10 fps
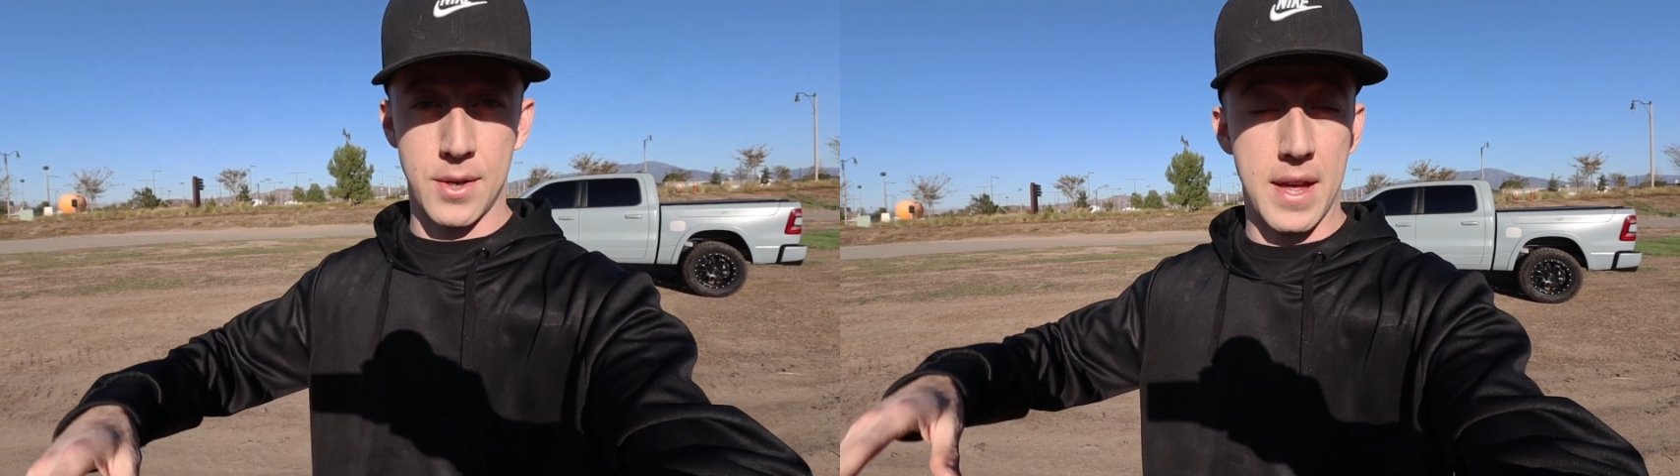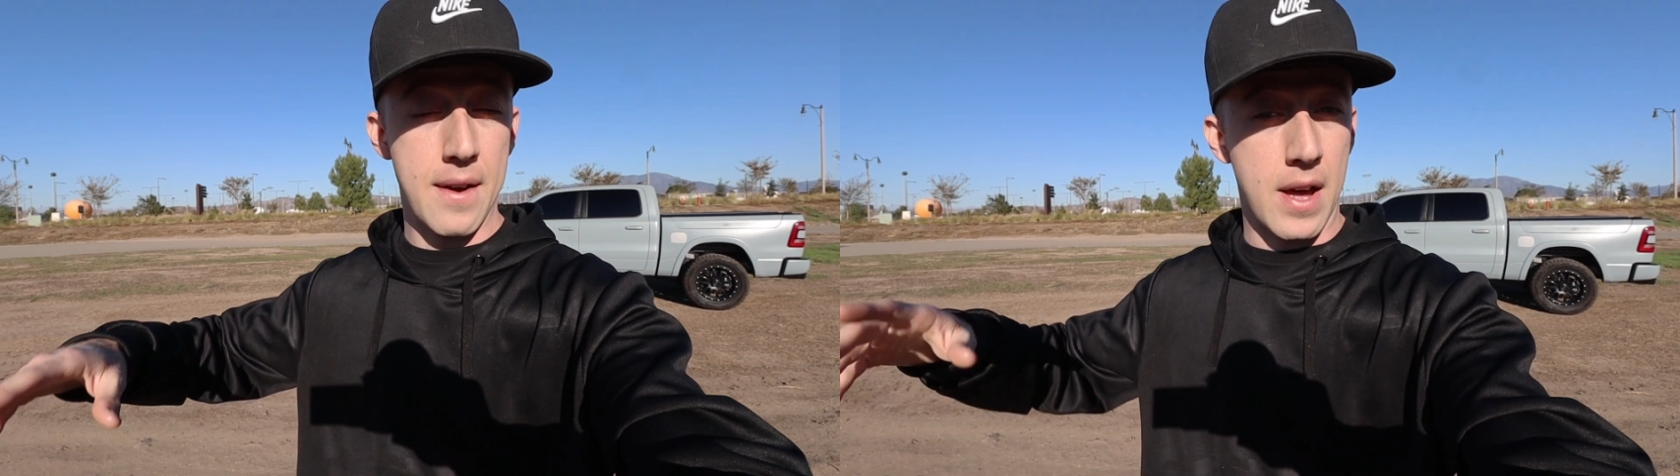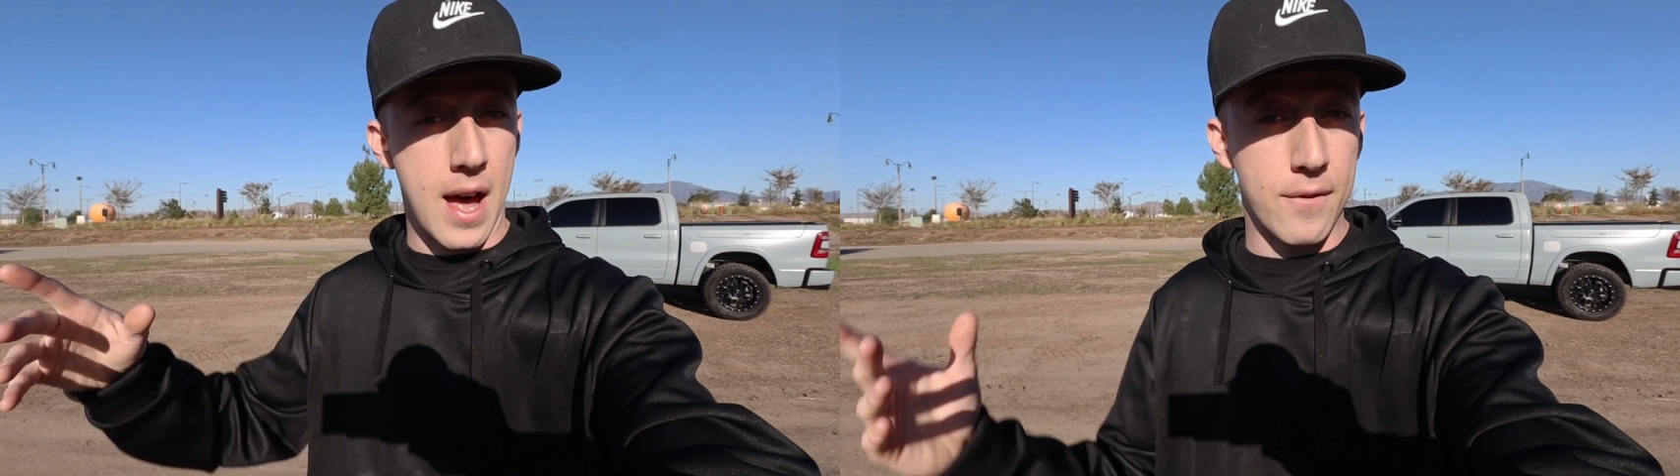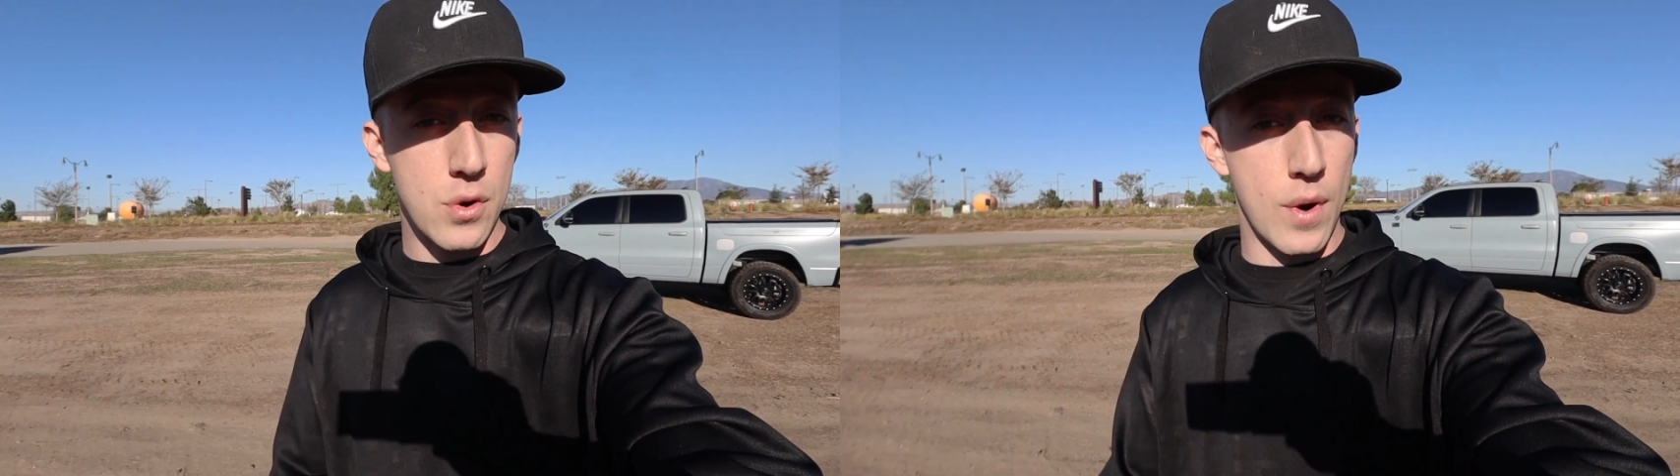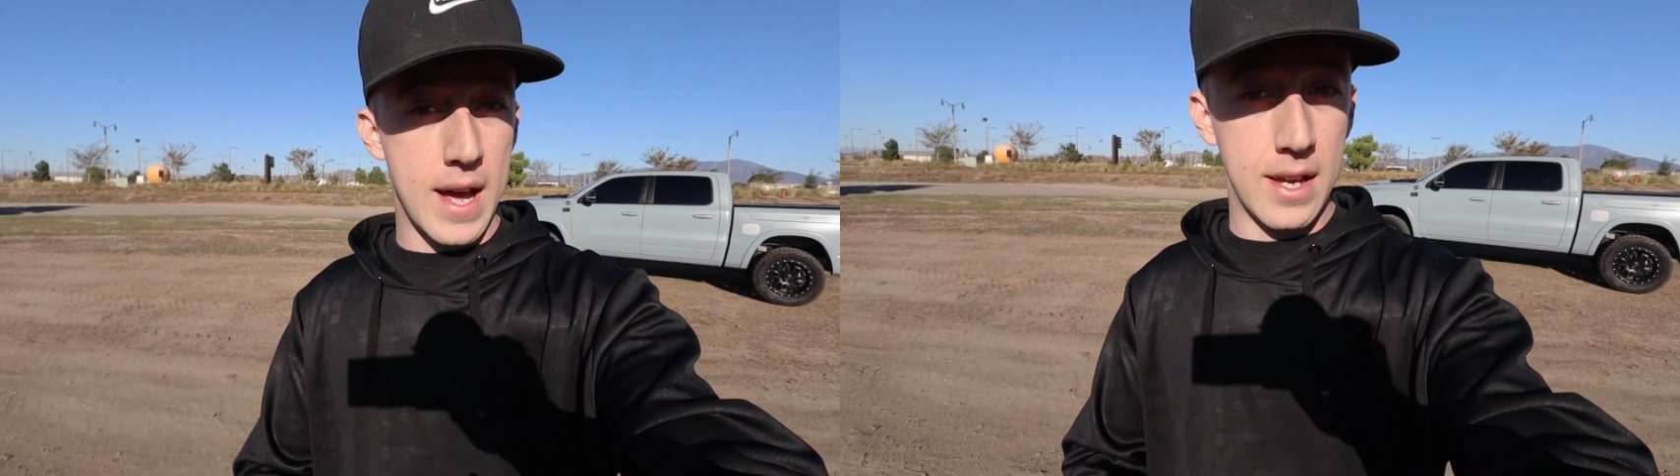So they have every
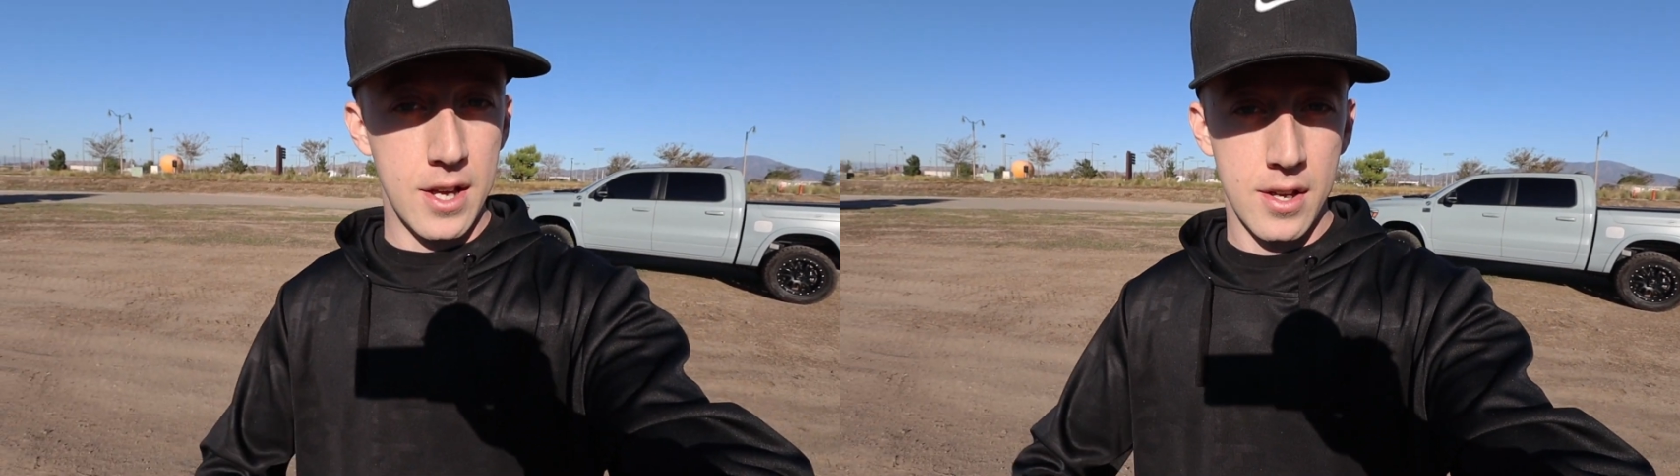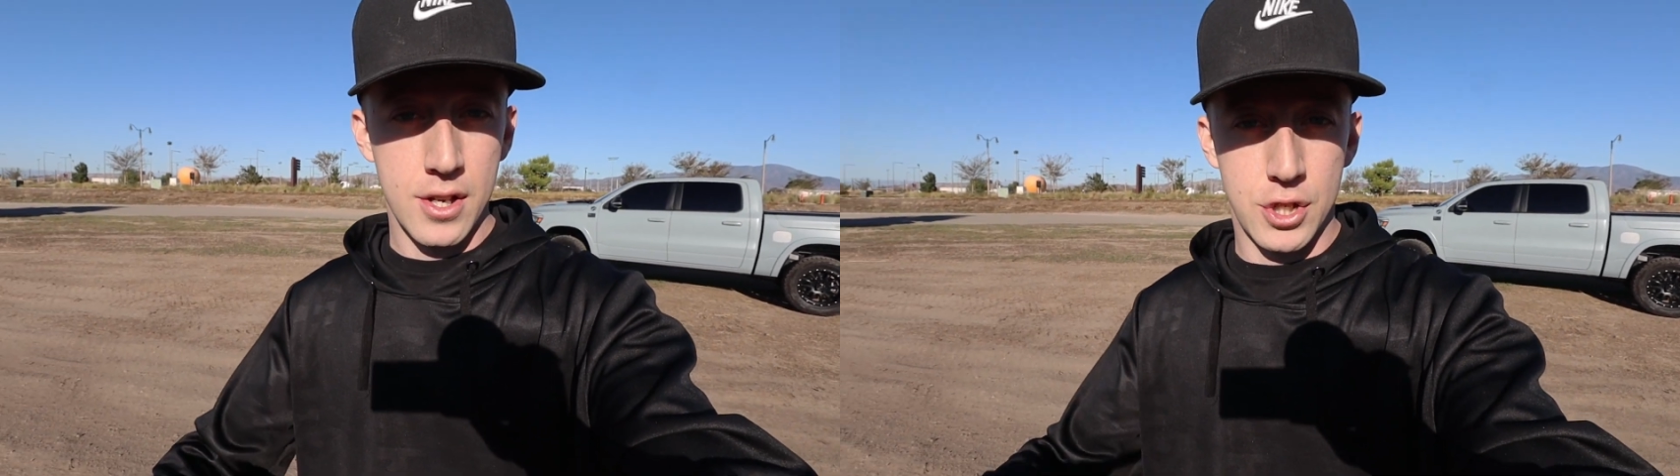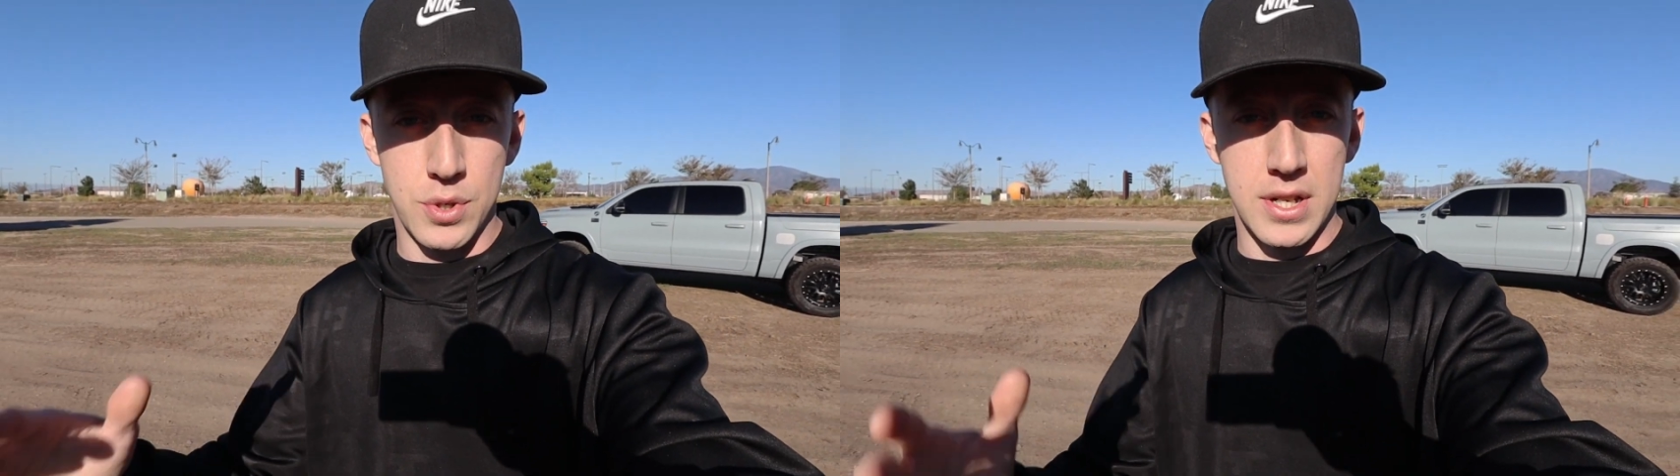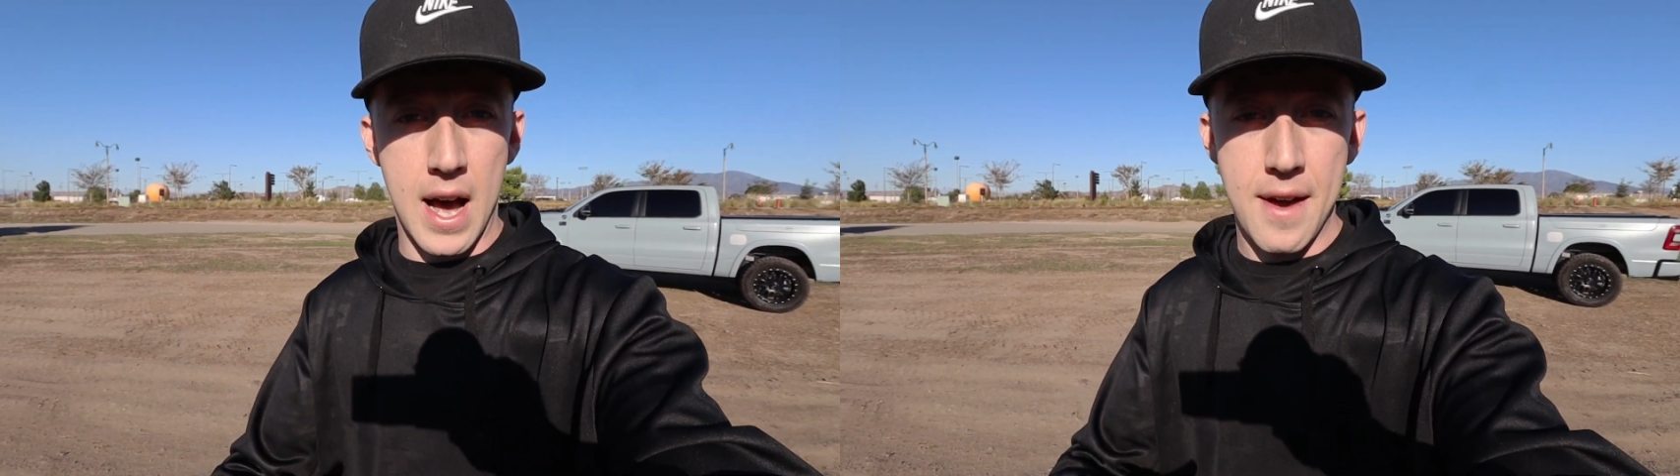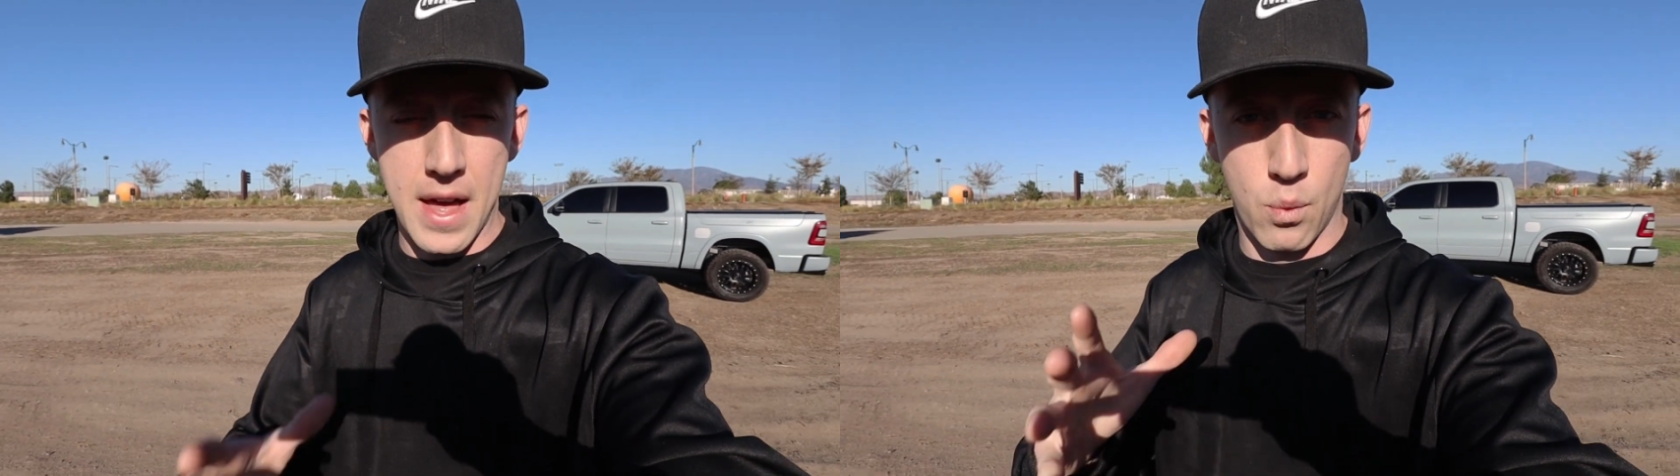right to
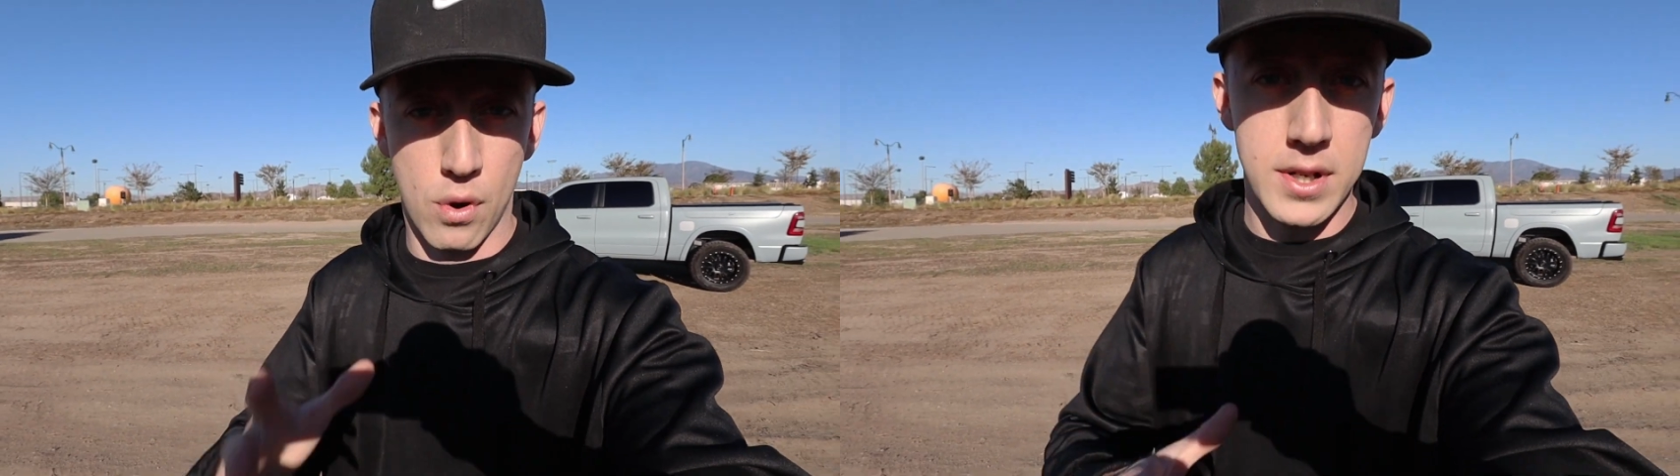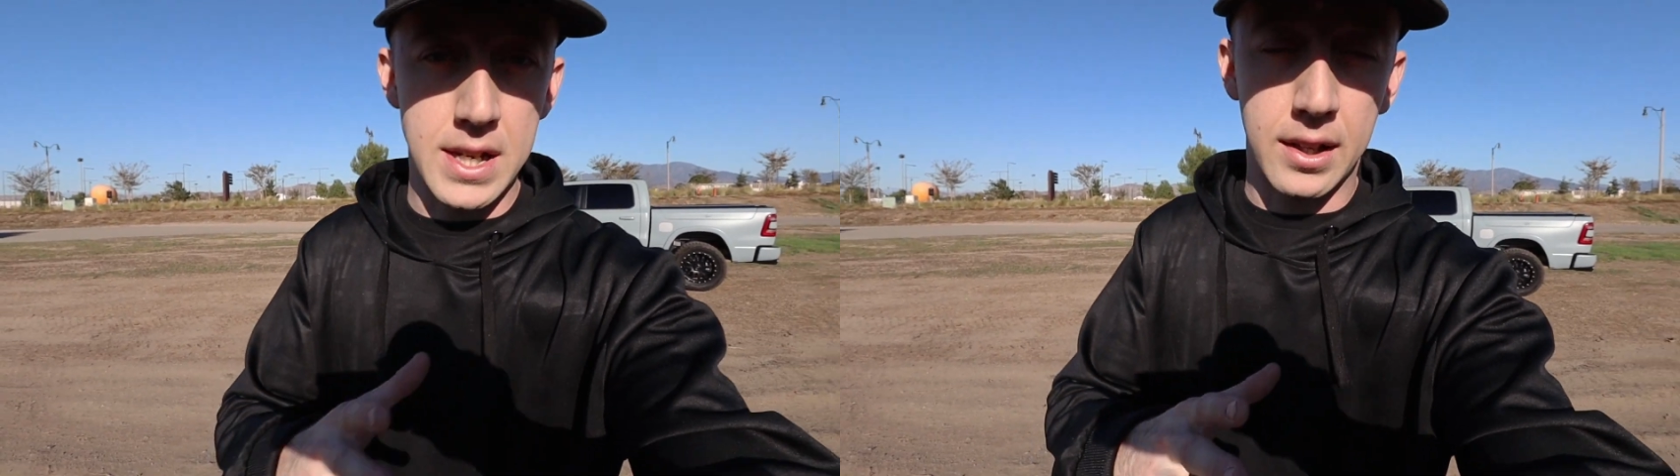deny that warranty